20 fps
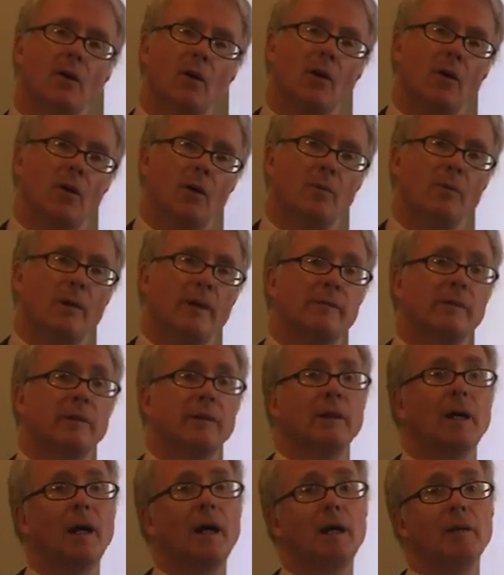Or
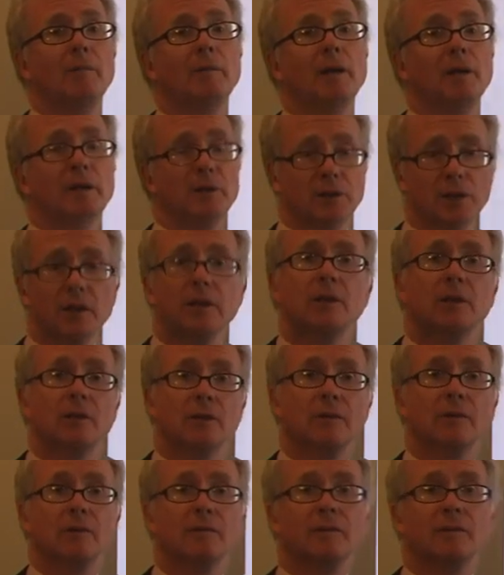whether I'm
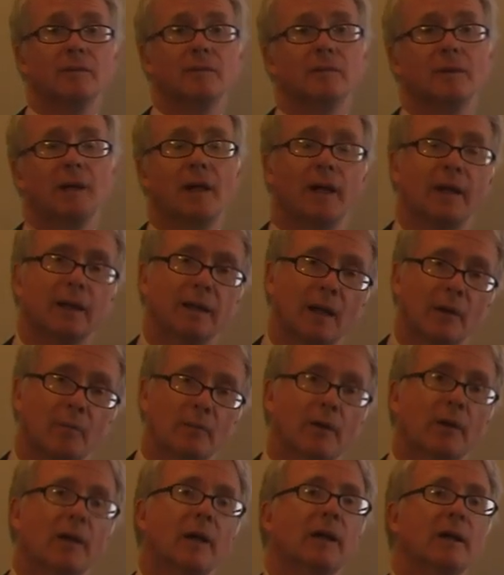Shinto and I'm
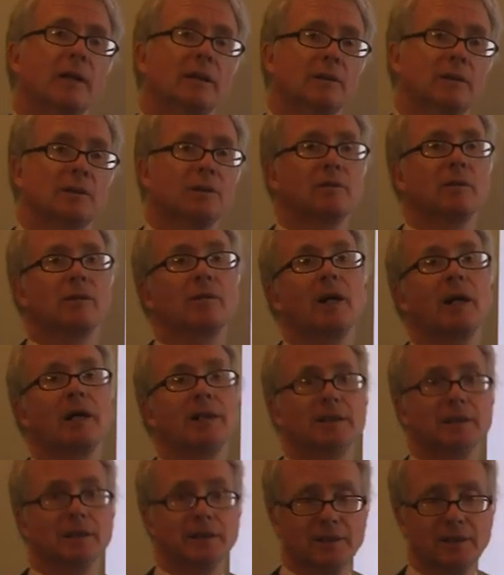praying to the
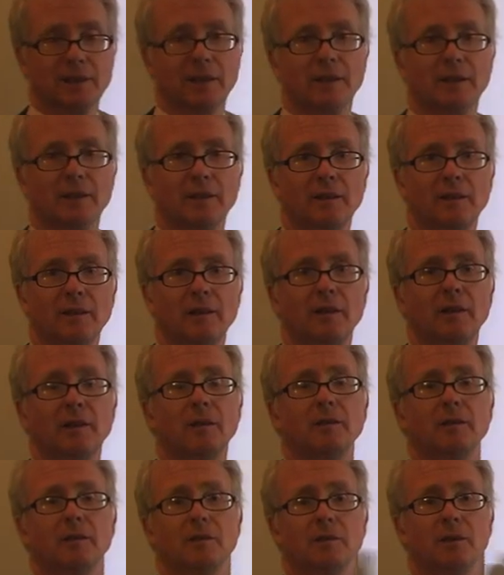rising sun
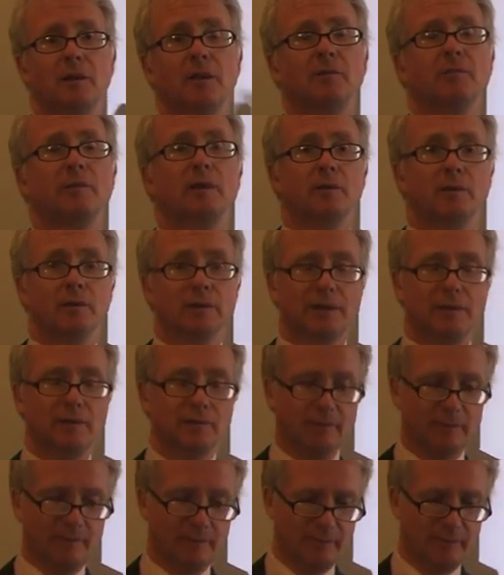to give me wisdom.